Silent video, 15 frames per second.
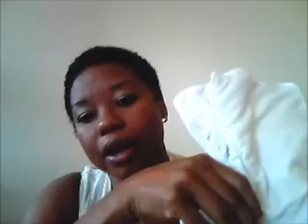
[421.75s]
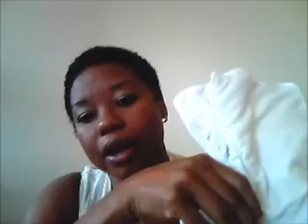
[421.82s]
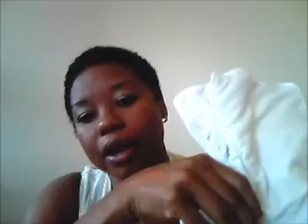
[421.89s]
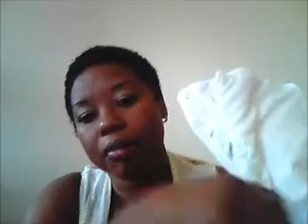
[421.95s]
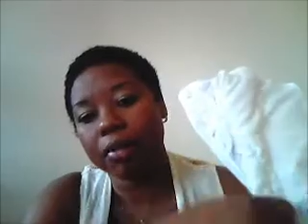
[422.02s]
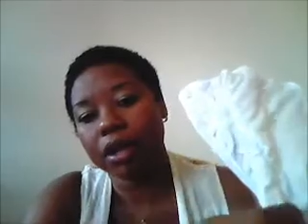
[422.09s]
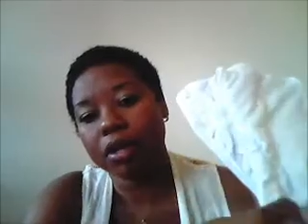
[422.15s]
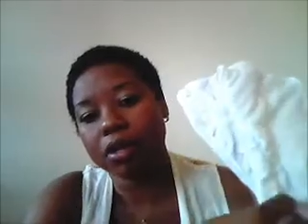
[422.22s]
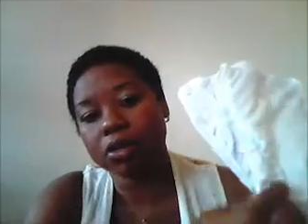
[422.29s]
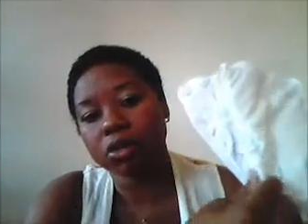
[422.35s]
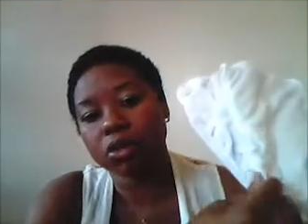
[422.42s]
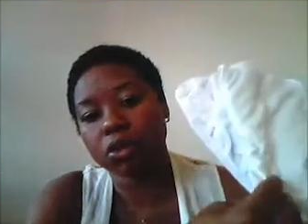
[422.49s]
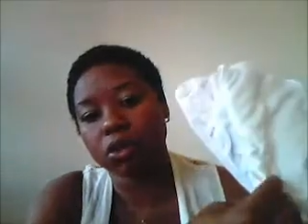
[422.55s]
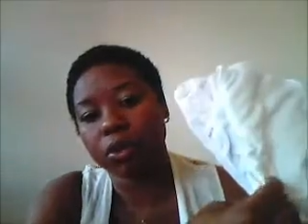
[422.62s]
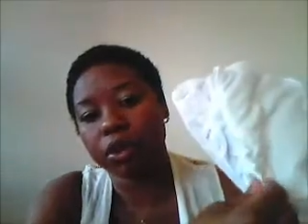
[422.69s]
made a
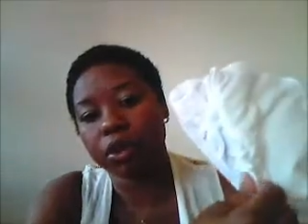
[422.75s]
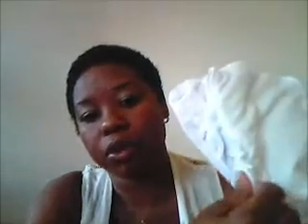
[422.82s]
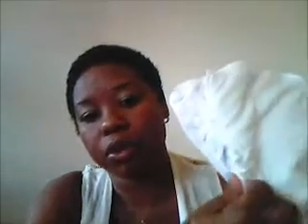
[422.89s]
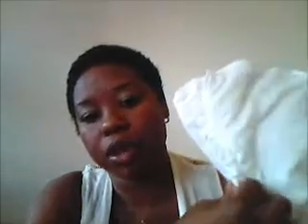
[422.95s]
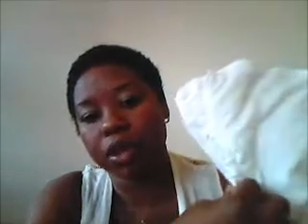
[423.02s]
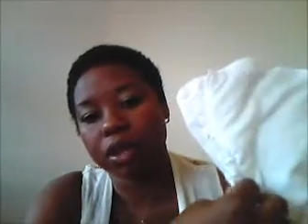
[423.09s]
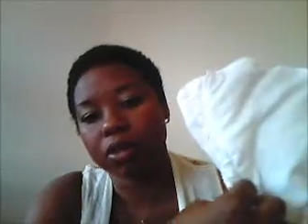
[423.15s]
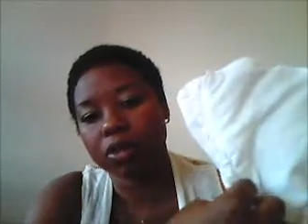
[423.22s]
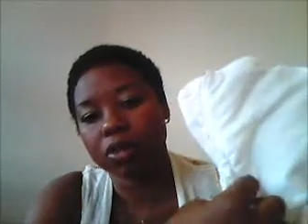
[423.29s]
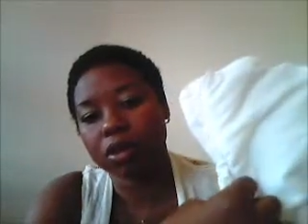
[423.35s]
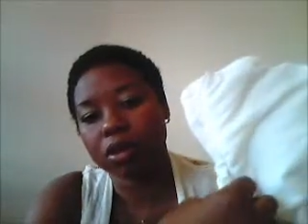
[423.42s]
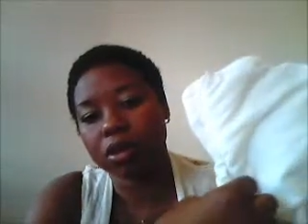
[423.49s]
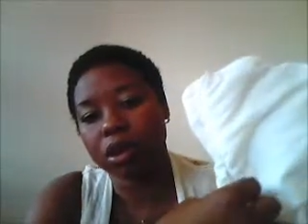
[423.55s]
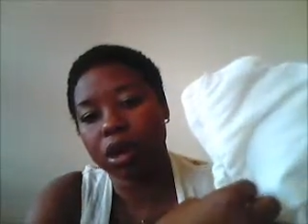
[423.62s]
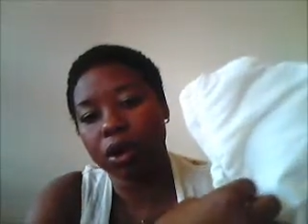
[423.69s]
soaker with
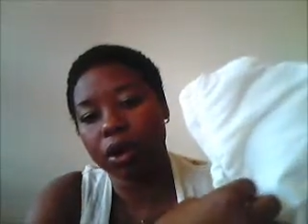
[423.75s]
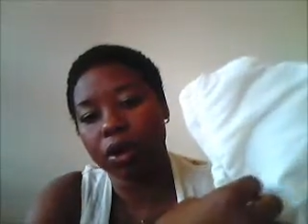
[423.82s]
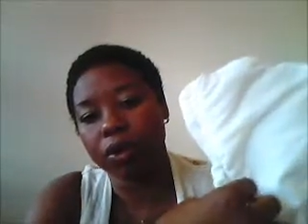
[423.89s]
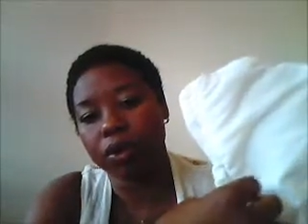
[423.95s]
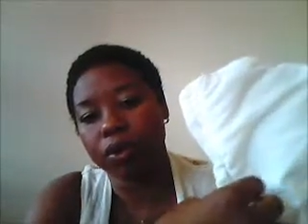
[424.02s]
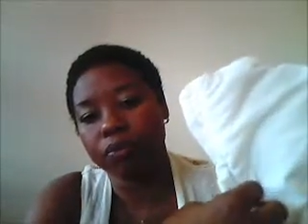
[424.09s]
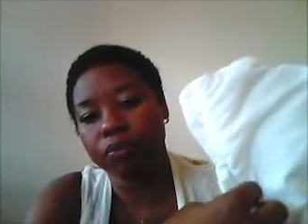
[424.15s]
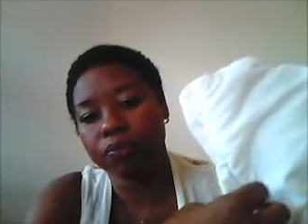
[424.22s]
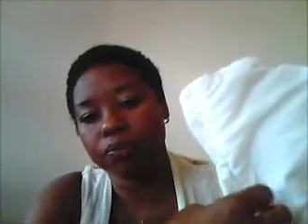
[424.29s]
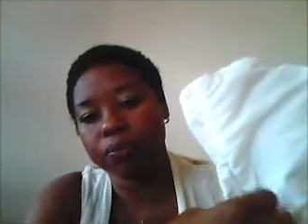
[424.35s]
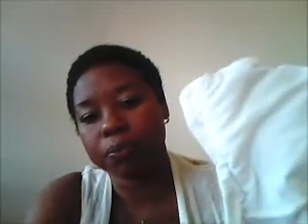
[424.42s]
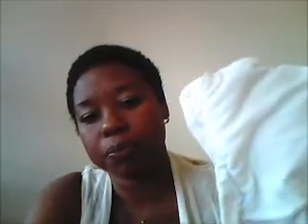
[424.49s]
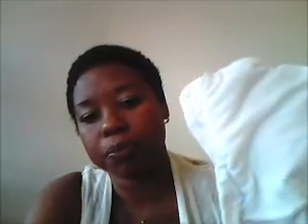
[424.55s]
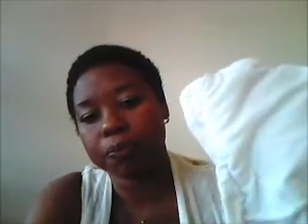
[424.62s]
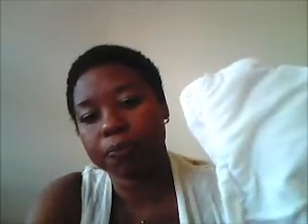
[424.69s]
um,
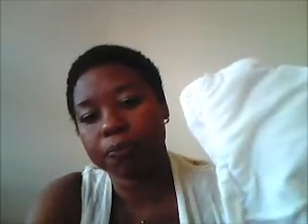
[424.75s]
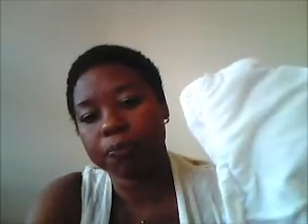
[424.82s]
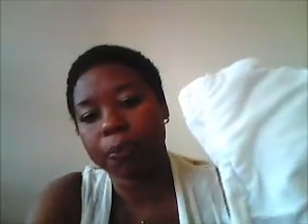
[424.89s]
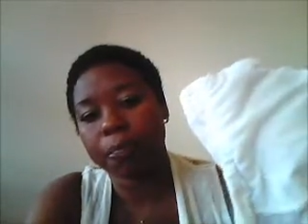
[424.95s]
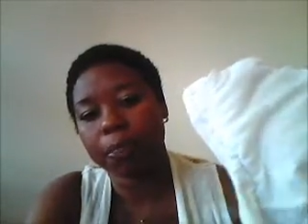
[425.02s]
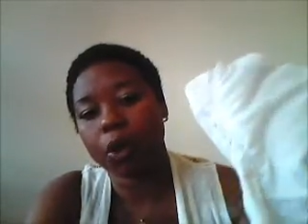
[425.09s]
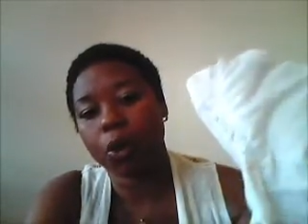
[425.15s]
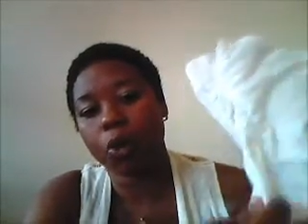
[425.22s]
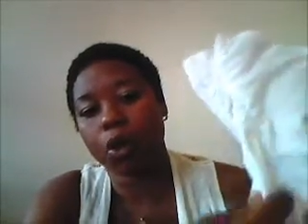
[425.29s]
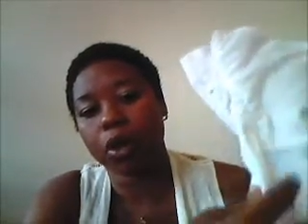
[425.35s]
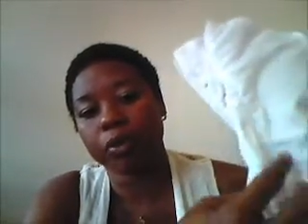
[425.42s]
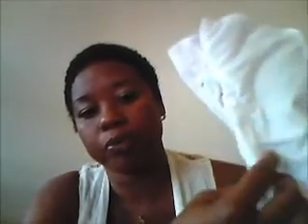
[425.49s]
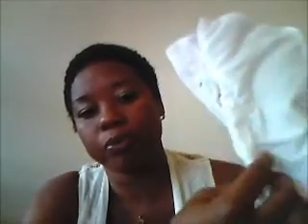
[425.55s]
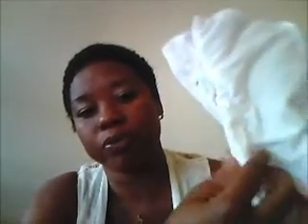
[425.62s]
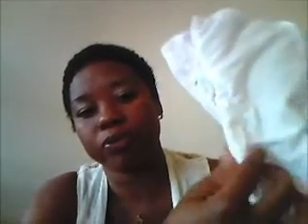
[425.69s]

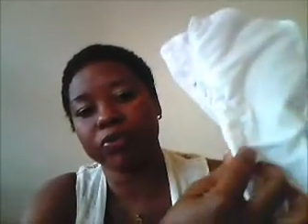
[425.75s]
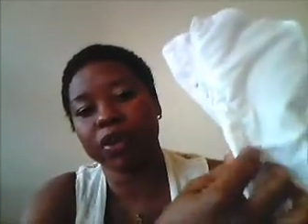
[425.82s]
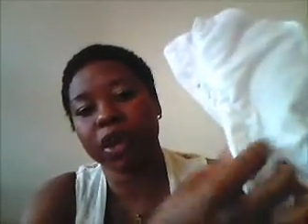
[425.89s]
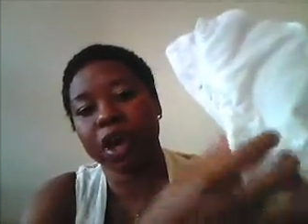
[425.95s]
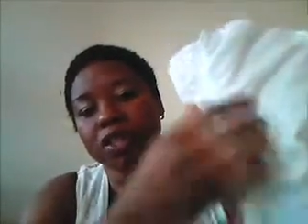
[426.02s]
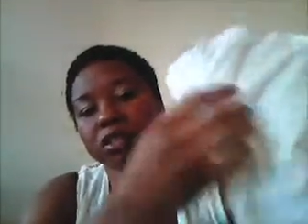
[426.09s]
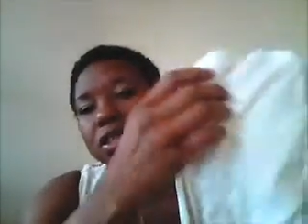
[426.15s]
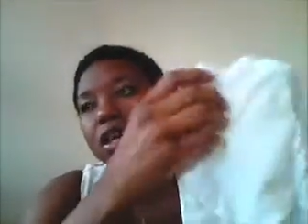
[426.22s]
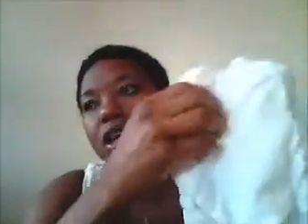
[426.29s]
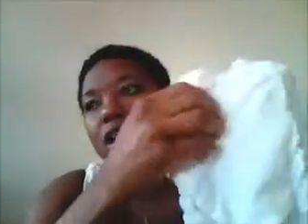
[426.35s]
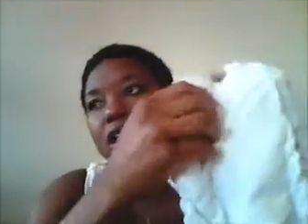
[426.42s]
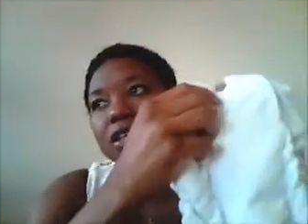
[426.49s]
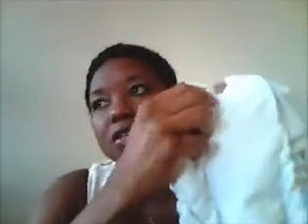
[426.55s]
waterproof gussets